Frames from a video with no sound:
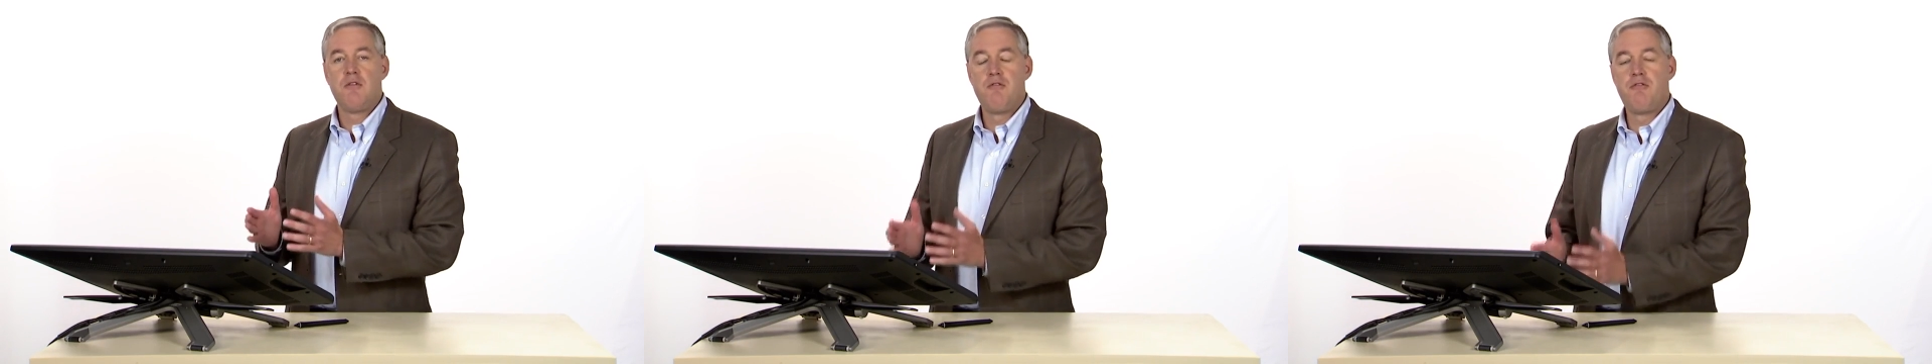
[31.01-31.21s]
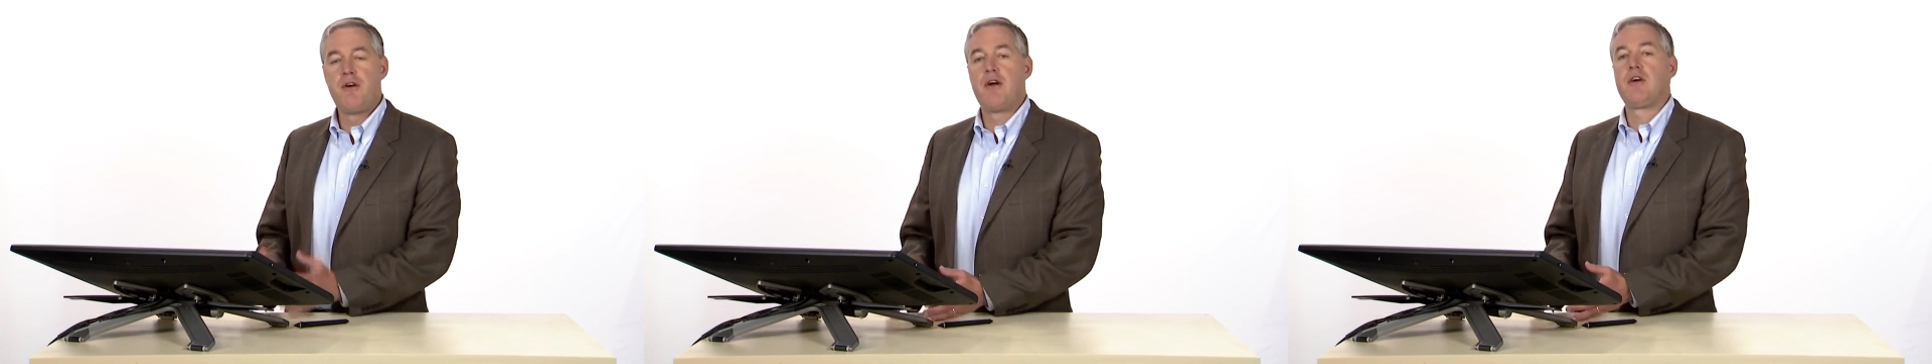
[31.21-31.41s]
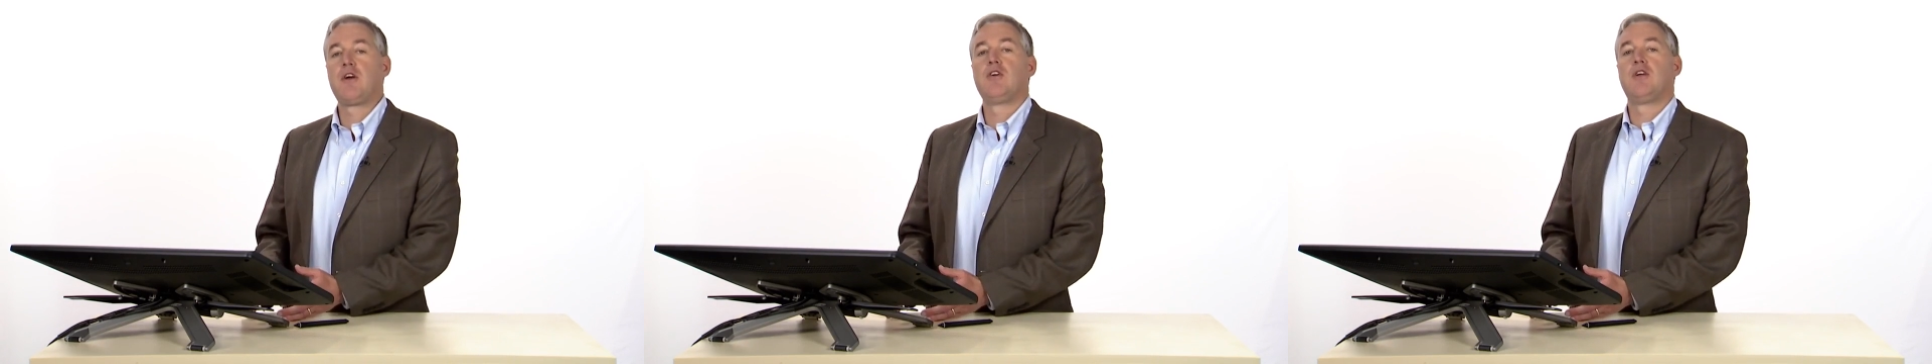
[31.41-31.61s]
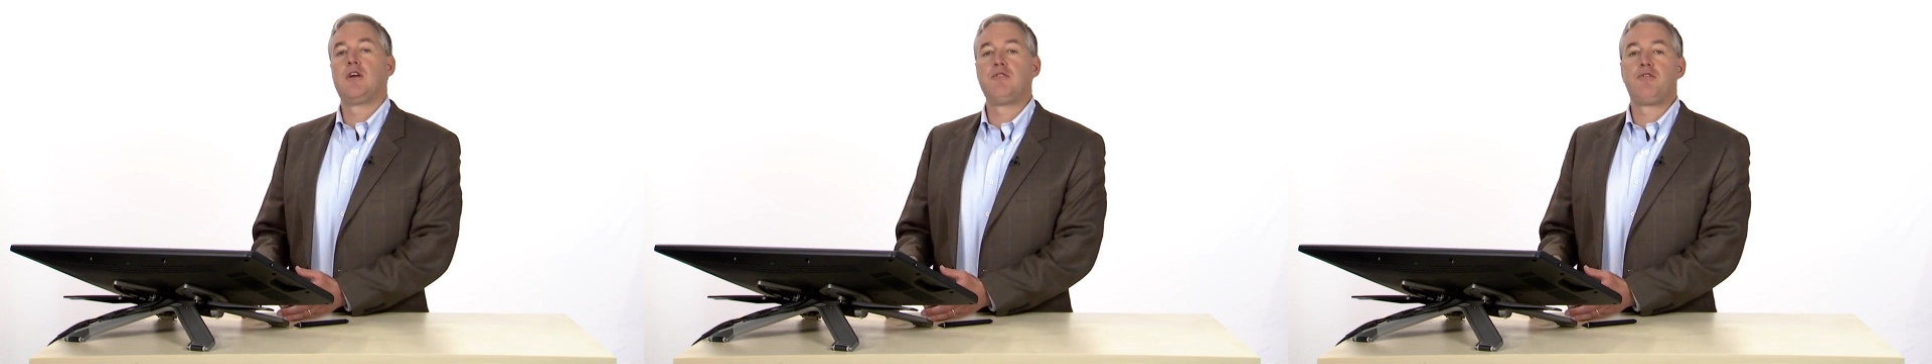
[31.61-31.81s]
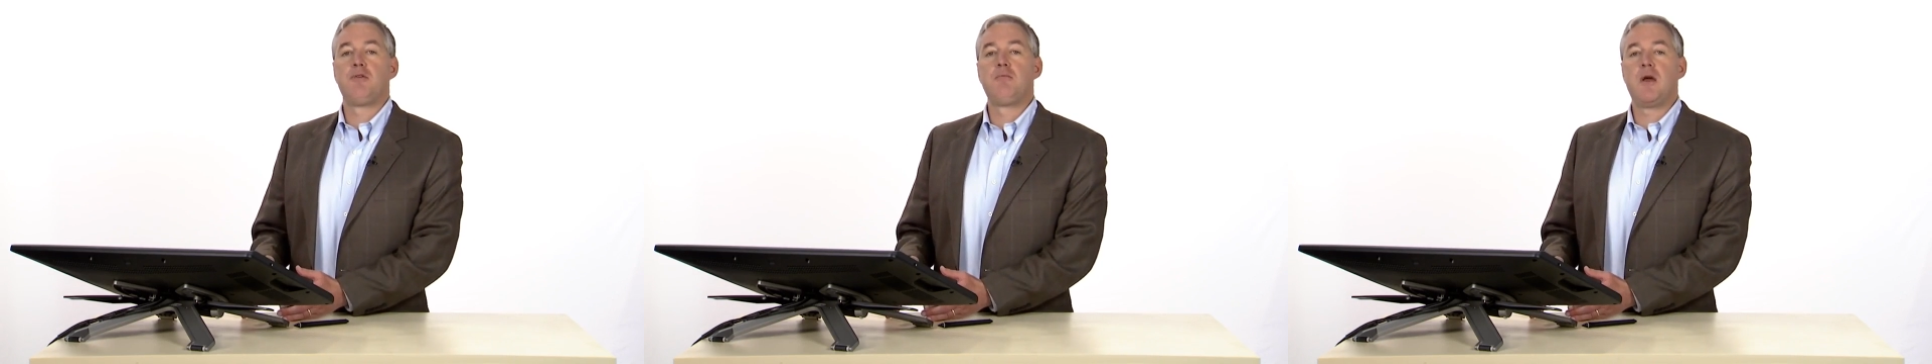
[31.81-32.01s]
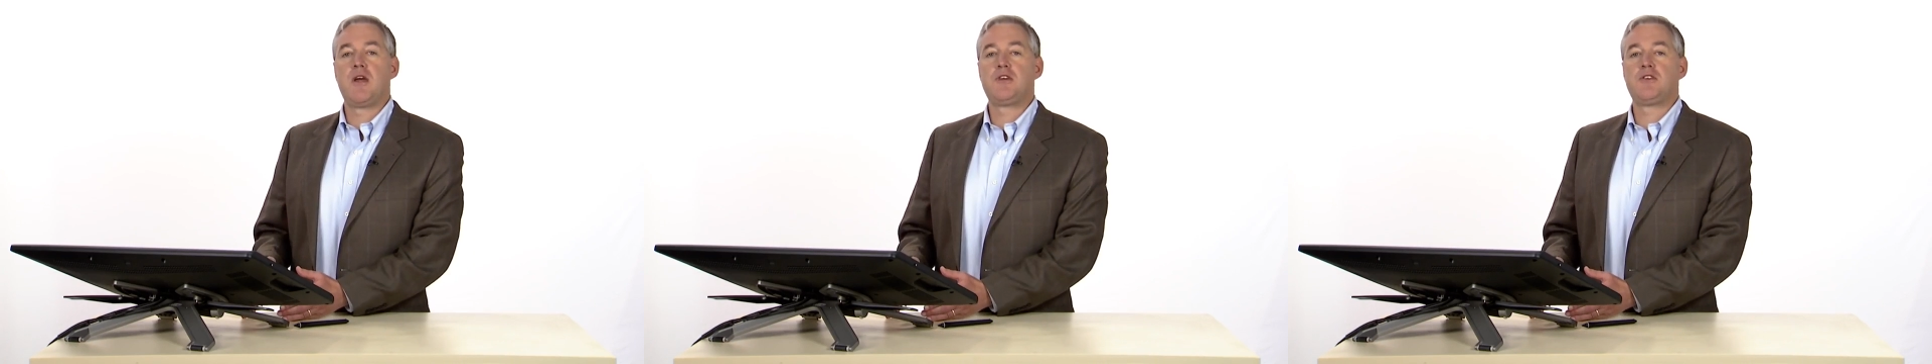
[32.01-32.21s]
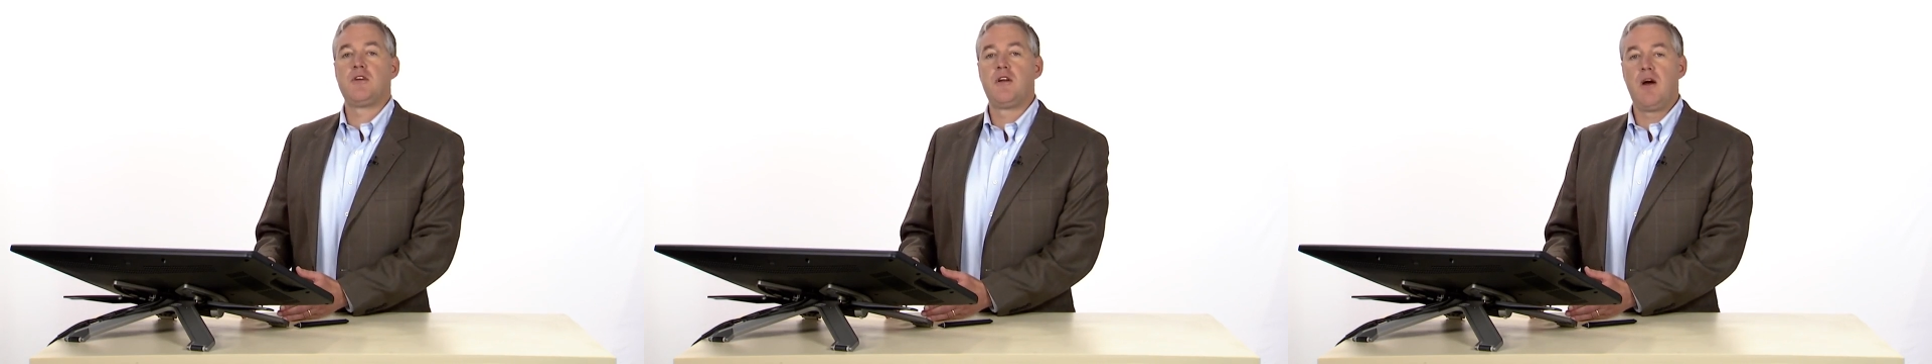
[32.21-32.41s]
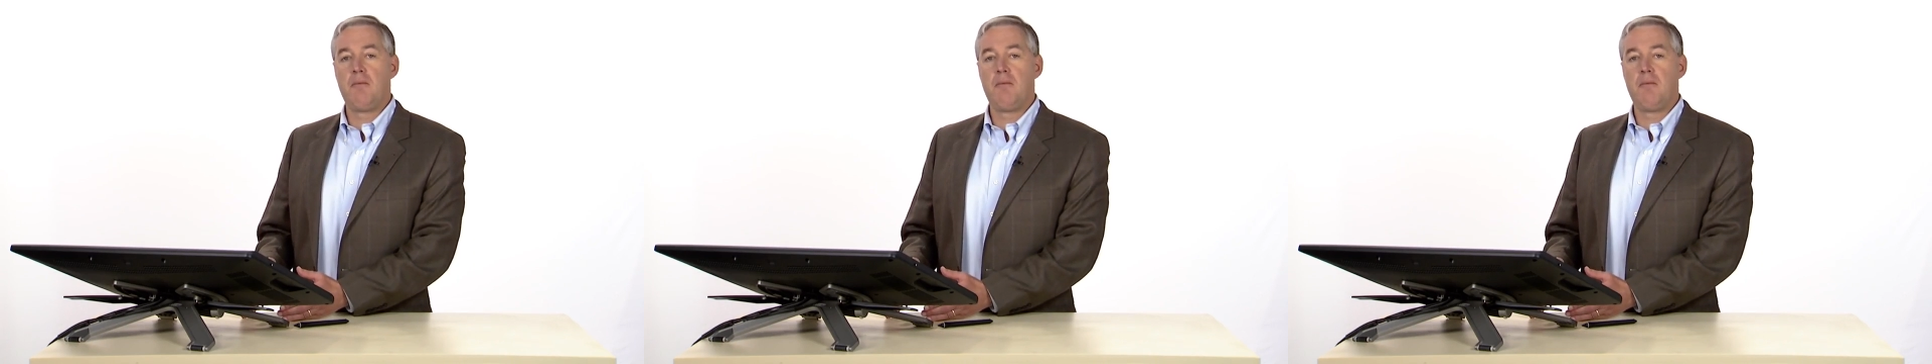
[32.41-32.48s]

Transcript: very good information